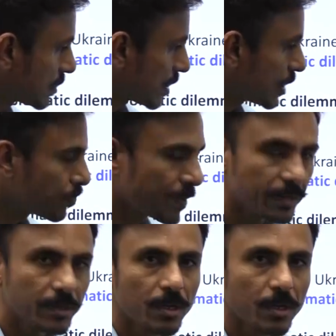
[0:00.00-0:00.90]

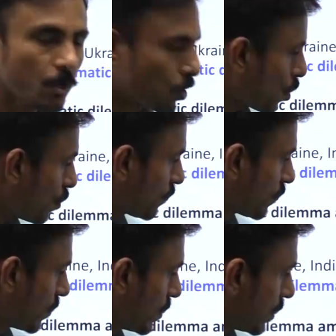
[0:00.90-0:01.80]
statement
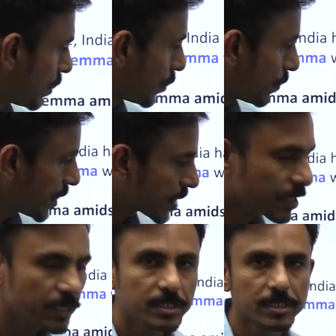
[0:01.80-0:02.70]
of
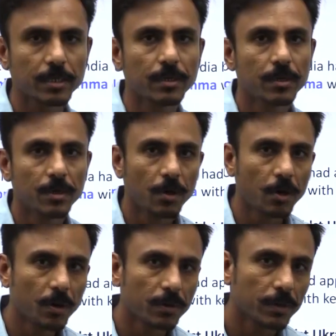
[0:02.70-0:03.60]
recognition
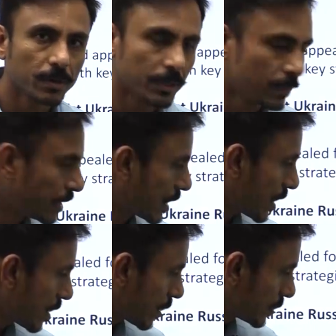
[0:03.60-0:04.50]
or
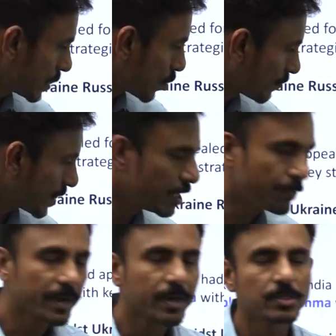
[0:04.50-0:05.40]
declaration of
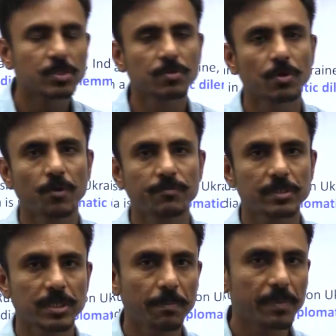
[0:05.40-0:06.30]
independence of the
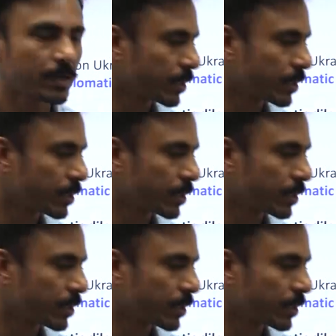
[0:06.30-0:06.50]
separate